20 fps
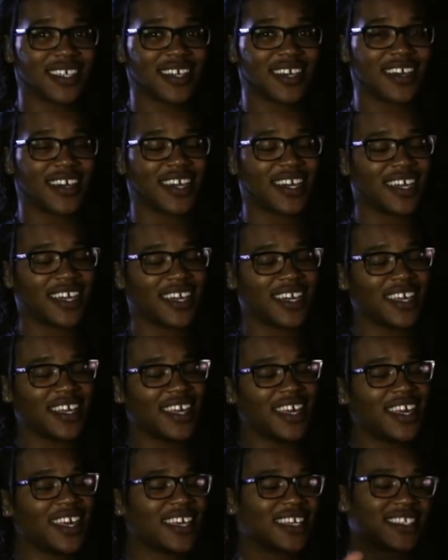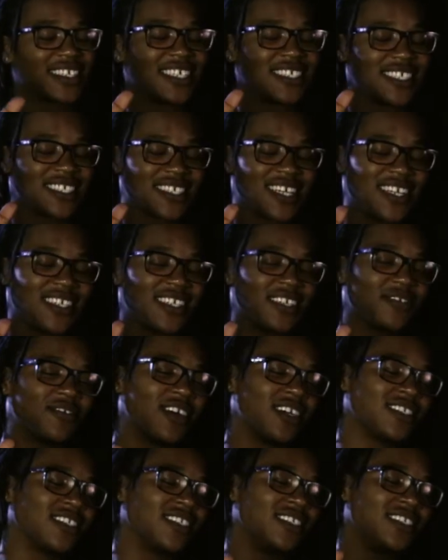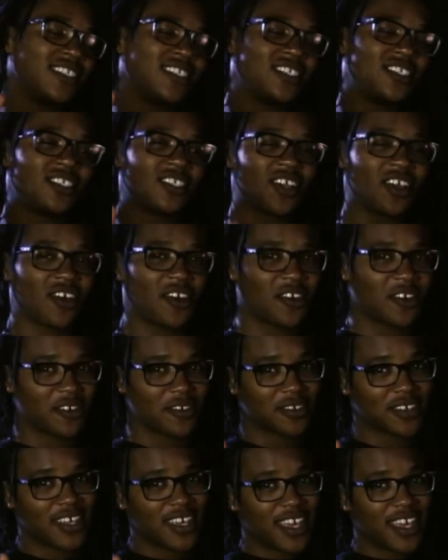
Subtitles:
All right, because I just got done watching this show.